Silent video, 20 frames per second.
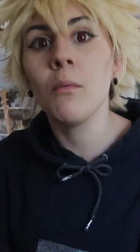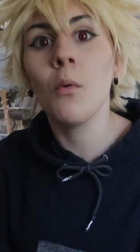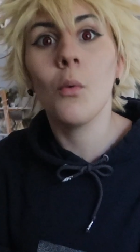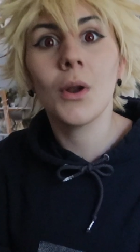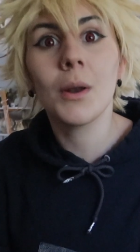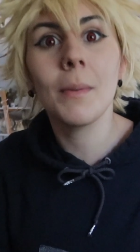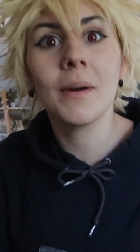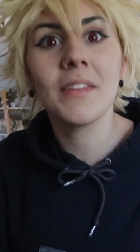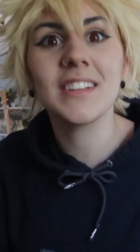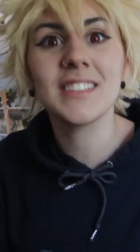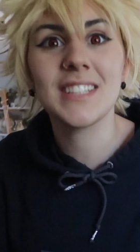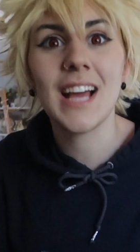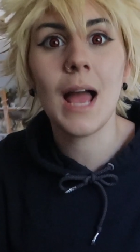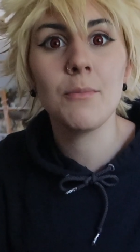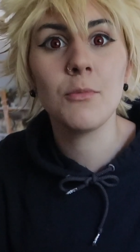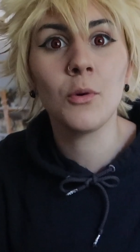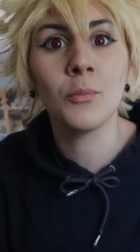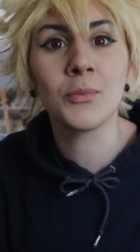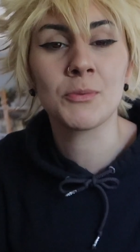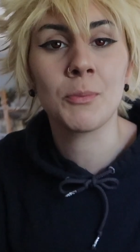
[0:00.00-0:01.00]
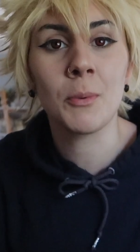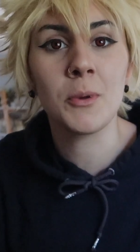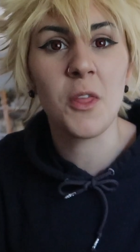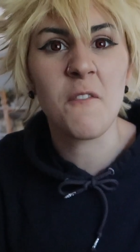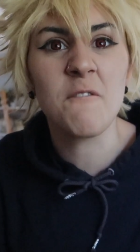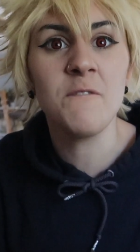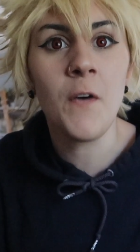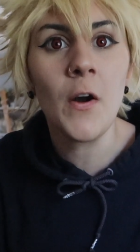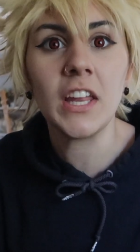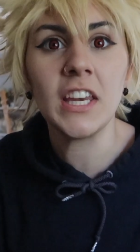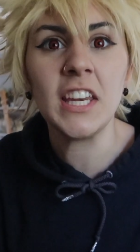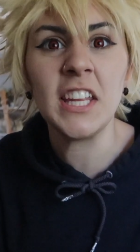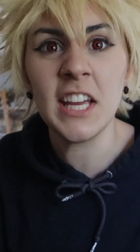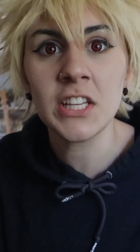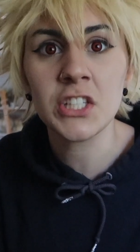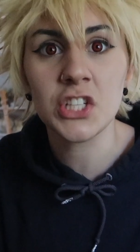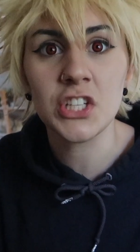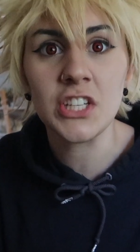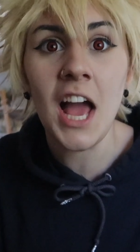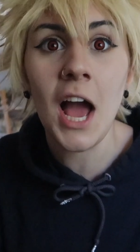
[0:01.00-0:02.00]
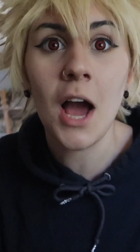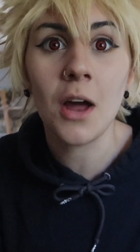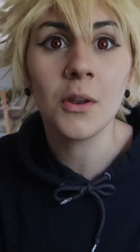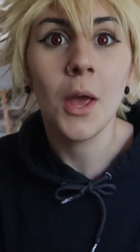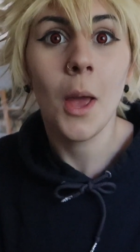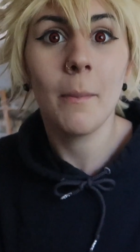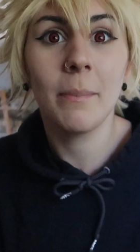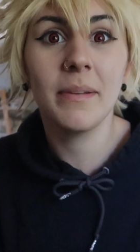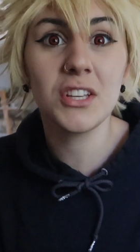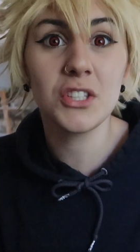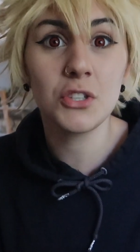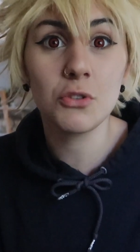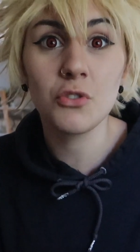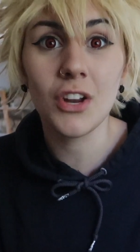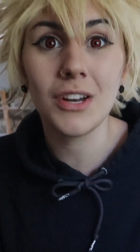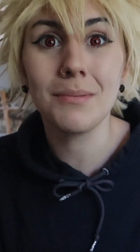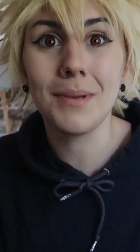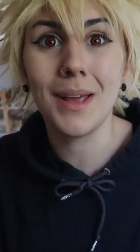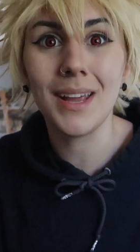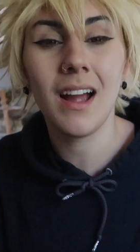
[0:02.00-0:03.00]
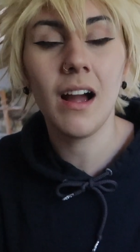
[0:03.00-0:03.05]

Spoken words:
Well, what about that time you almost burned the fucking kitchen down because you tried to make